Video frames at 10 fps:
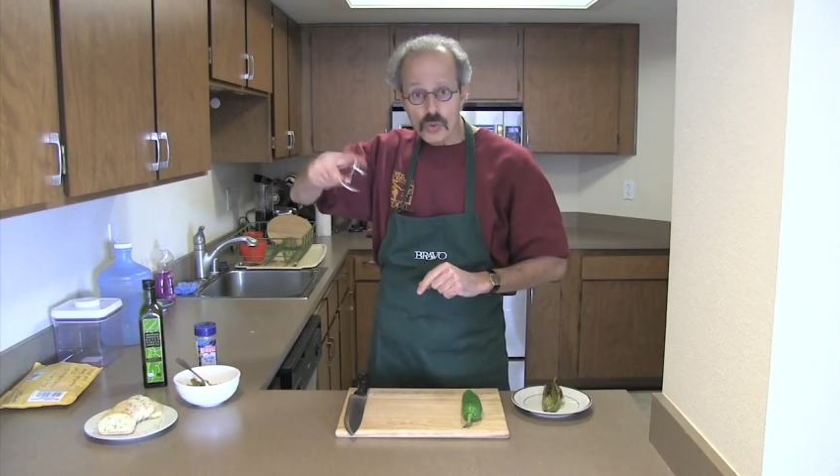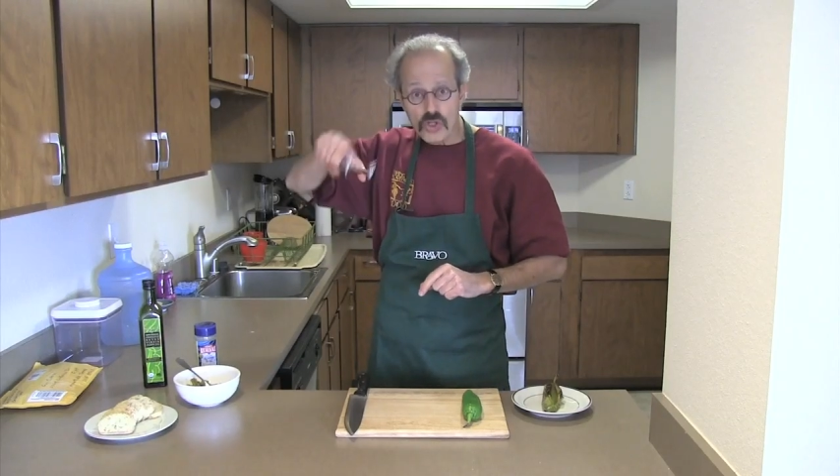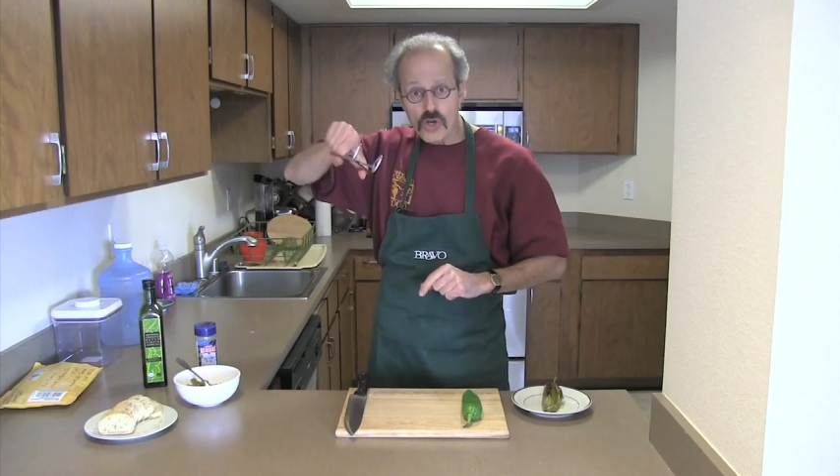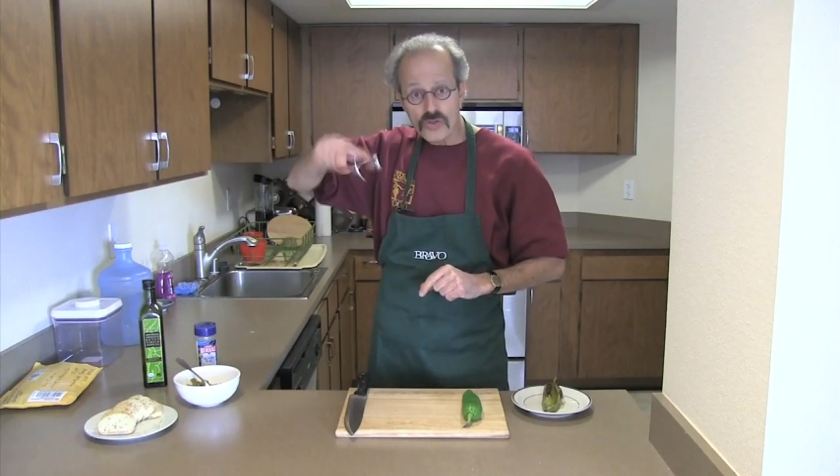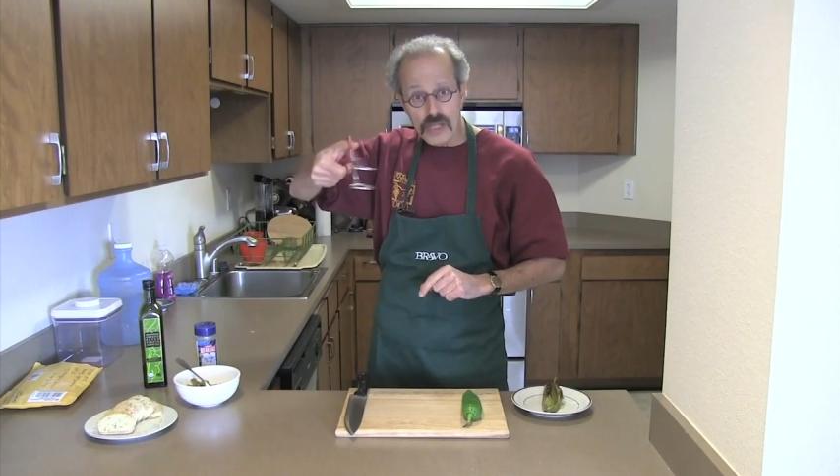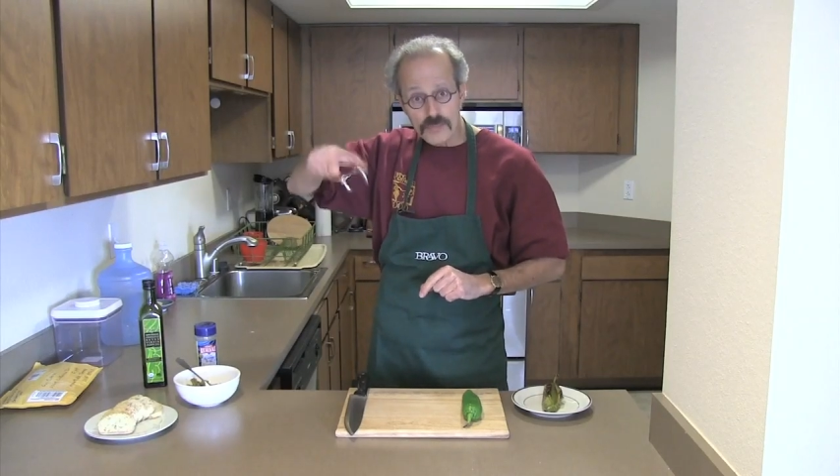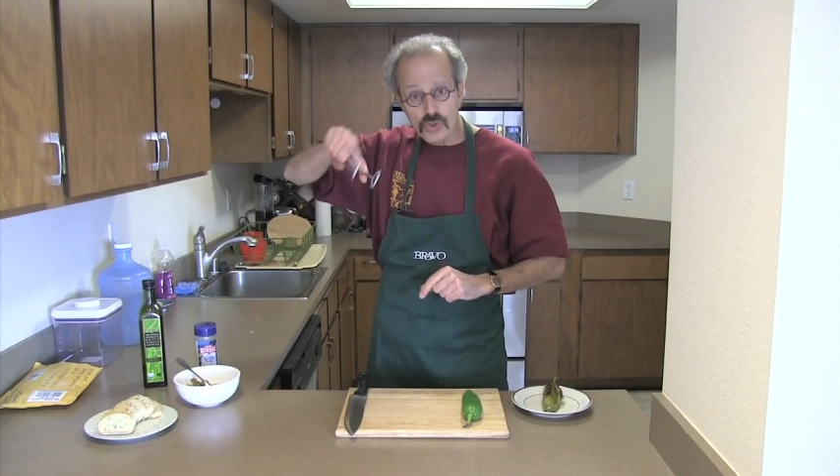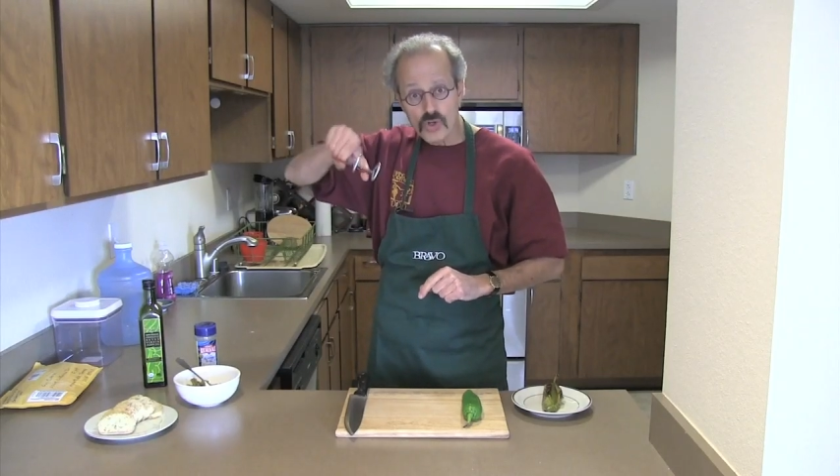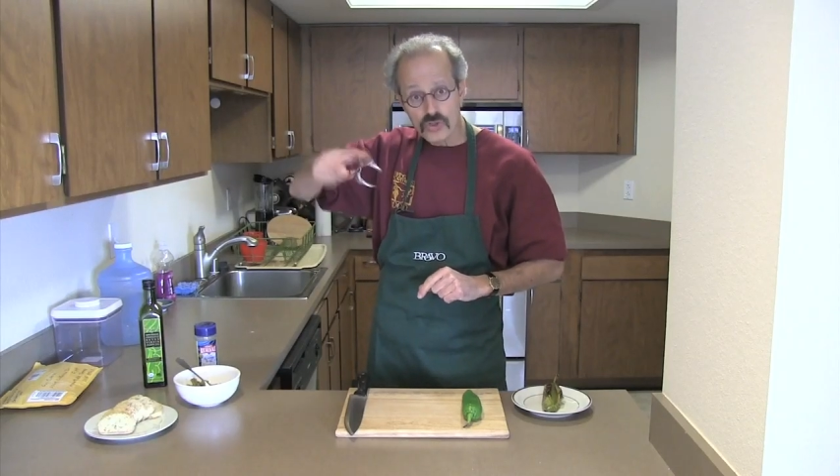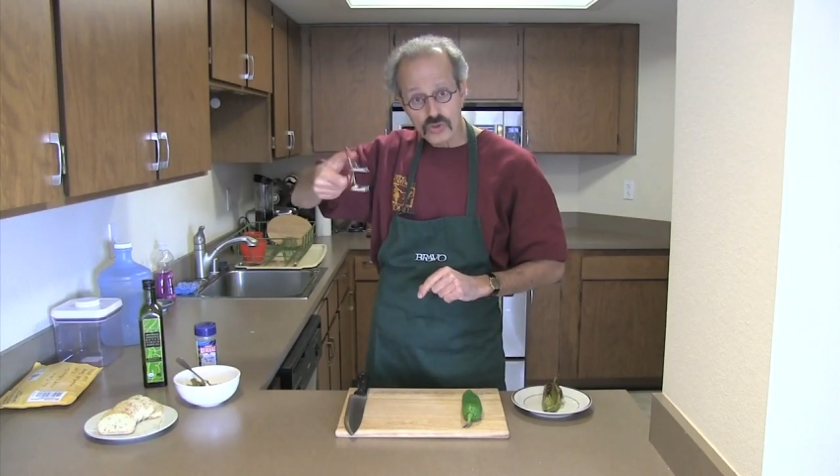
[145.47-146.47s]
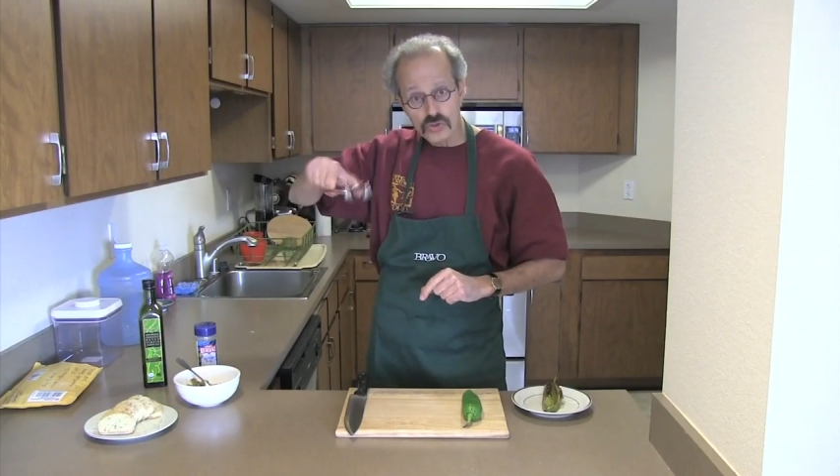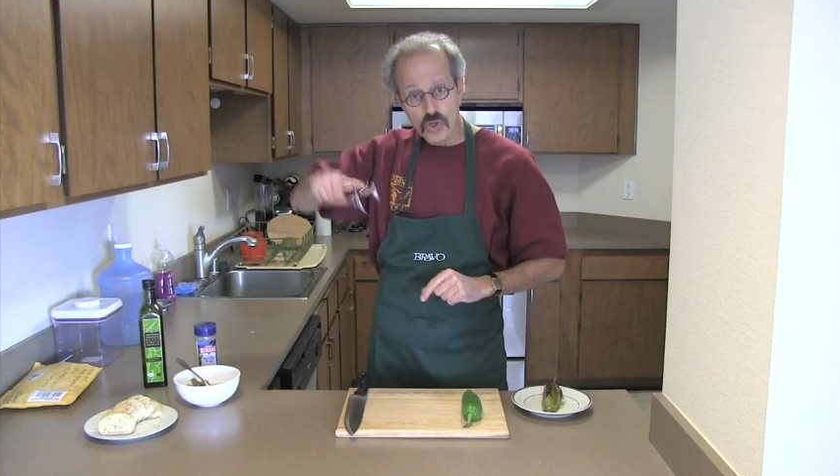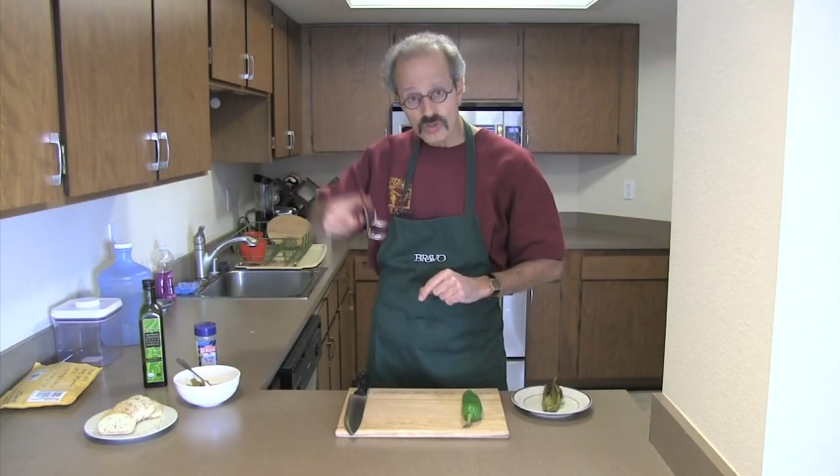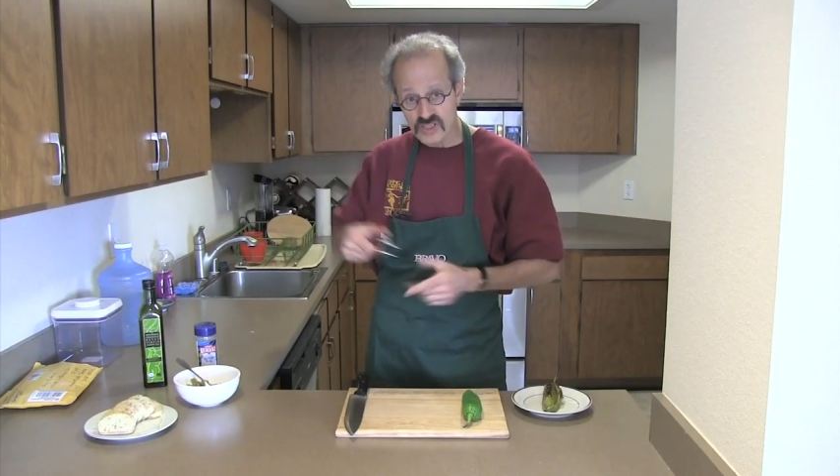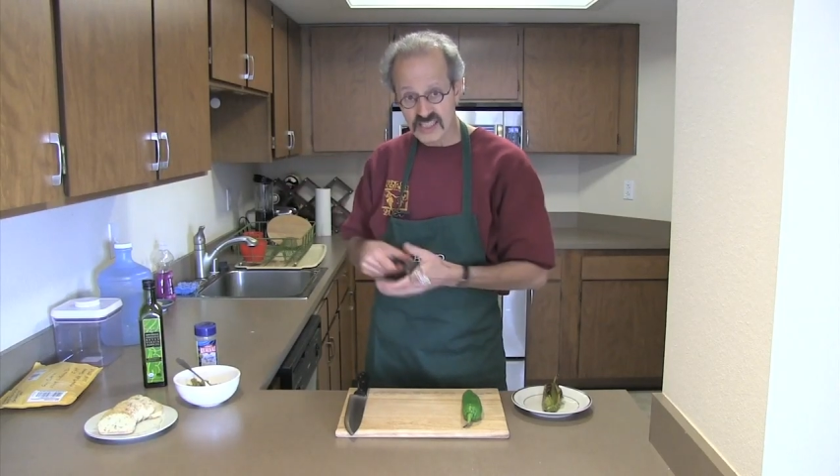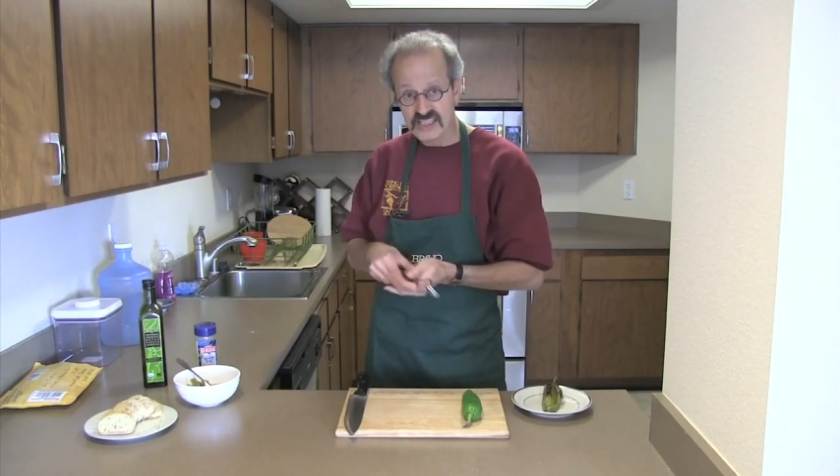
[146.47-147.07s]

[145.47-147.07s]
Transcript: to turn them so you don't